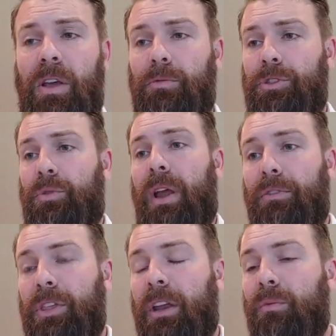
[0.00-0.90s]
that will do
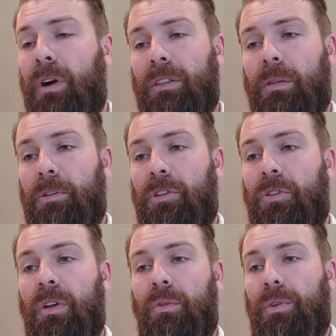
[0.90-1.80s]
everything I want them to
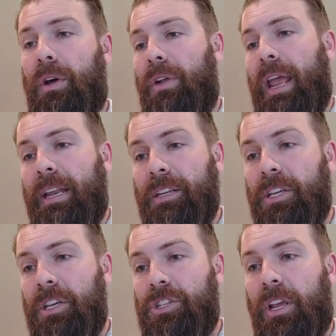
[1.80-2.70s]
do without any
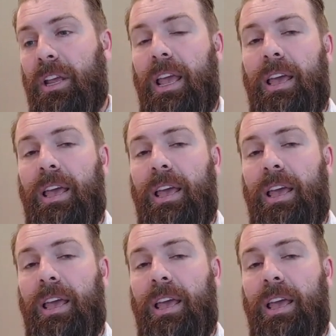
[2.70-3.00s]
teaching,